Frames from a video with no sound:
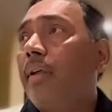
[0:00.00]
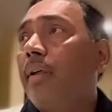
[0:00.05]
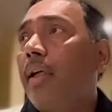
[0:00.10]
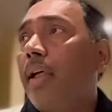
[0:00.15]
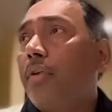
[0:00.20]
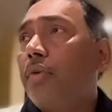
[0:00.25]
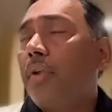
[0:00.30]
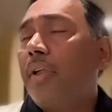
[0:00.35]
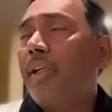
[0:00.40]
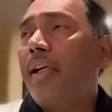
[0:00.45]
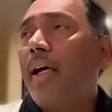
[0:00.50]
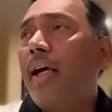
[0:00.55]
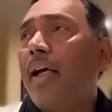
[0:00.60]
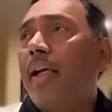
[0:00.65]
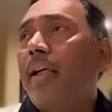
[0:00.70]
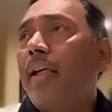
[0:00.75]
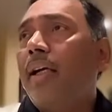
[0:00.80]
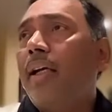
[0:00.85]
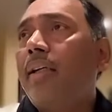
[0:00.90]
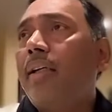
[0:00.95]
actually, I
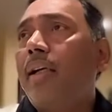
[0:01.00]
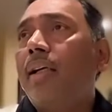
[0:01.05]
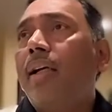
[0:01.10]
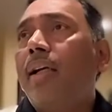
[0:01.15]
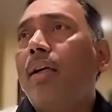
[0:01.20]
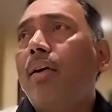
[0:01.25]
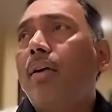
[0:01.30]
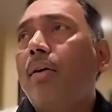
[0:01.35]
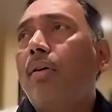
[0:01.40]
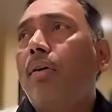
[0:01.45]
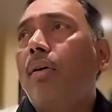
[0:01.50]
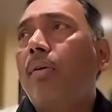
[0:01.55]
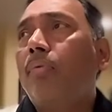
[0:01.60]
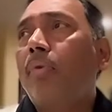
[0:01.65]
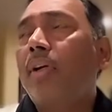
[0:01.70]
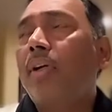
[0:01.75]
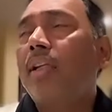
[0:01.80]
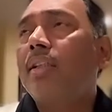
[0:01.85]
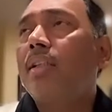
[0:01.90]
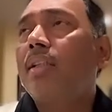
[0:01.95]
attended a
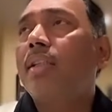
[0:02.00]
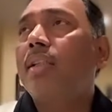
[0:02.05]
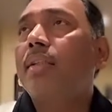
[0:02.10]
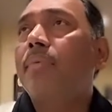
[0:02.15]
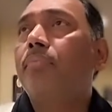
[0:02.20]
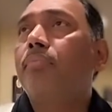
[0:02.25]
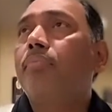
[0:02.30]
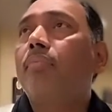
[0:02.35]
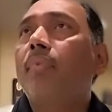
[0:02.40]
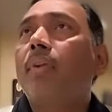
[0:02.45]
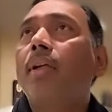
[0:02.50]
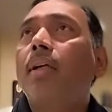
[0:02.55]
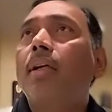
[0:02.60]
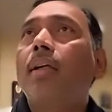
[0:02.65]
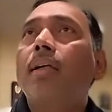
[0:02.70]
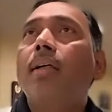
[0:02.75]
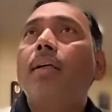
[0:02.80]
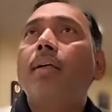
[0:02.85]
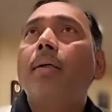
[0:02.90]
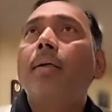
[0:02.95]
conference.
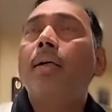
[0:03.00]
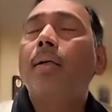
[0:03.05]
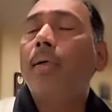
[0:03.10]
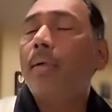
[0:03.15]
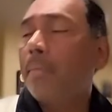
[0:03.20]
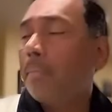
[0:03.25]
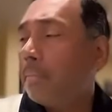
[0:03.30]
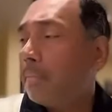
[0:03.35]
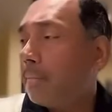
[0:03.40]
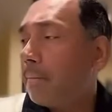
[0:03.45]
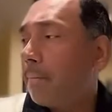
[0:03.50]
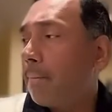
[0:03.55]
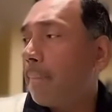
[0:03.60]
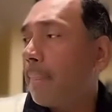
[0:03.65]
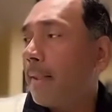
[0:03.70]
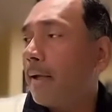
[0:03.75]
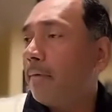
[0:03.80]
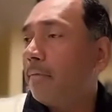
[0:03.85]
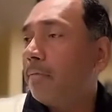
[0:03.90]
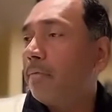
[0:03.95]
Uh,
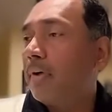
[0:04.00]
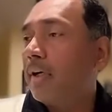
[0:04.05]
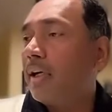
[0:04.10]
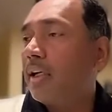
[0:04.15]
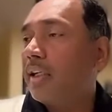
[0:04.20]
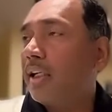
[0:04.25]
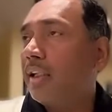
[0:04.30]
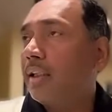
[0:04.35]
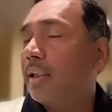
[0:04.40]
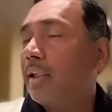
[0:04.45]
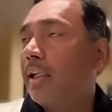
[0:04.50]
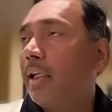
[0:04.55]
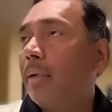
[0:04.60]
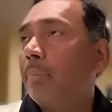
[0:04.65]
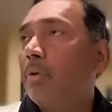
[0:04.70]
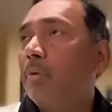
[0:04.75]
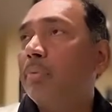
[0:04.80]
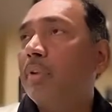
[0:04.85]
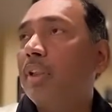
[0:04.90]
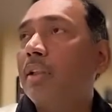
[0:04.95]
I'm forgetting the
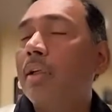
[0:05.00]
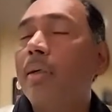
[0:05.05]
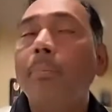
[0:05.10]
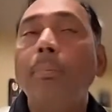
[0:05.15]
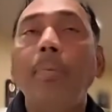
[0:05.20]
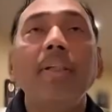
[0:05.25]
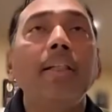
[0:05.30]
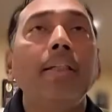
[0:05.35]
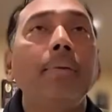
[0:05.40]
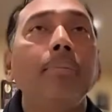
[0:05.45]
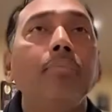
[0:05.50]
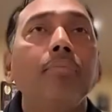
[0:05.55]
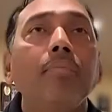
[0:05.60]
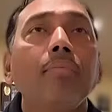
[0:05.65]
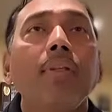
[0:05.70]
name of the company.